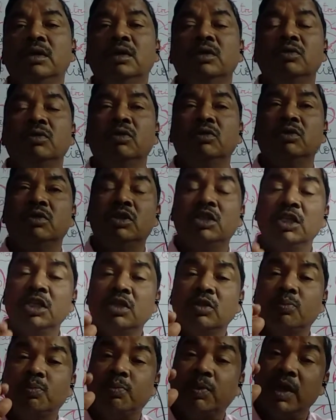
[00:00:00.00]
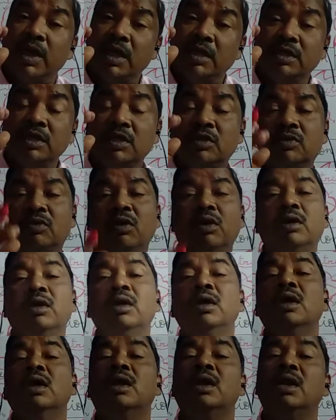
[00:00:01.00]
So this phase is called
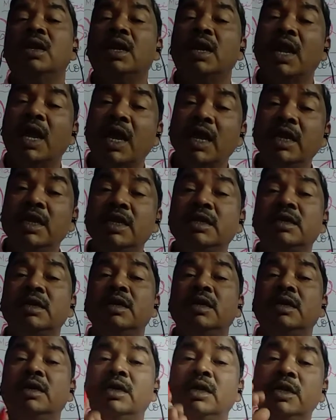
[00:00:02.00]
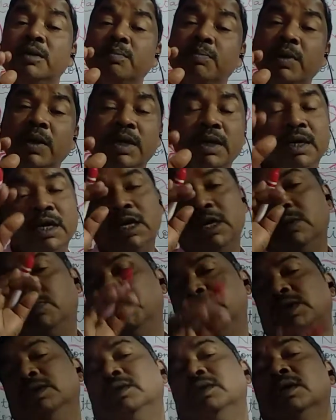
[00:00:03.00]
light dependent
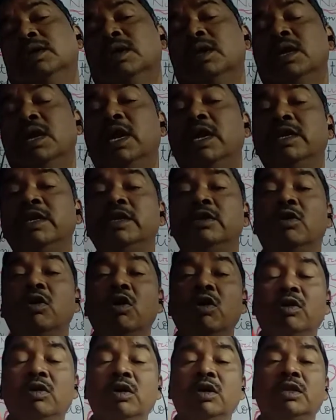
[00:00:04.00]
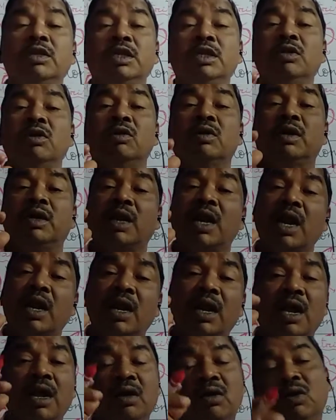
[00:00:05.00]
phase, and it occurs in the
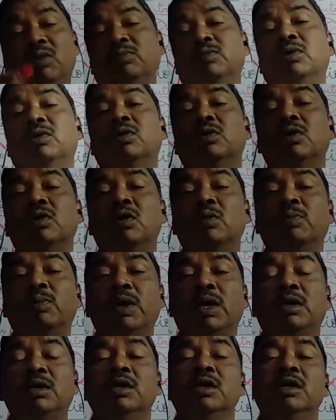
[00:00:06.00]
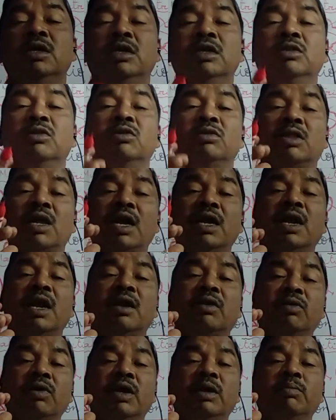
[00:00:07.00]
grana of the chloroplast, in the
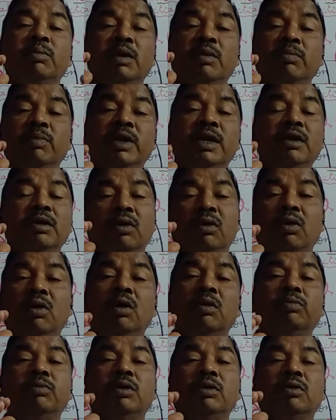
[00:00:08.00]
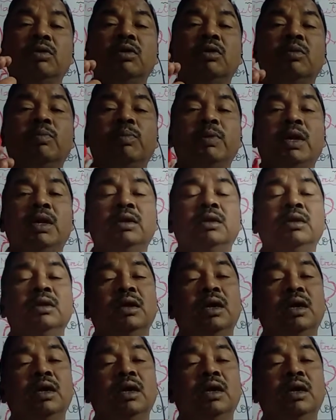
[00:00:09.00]
thylakoid membrane of the chloroplast.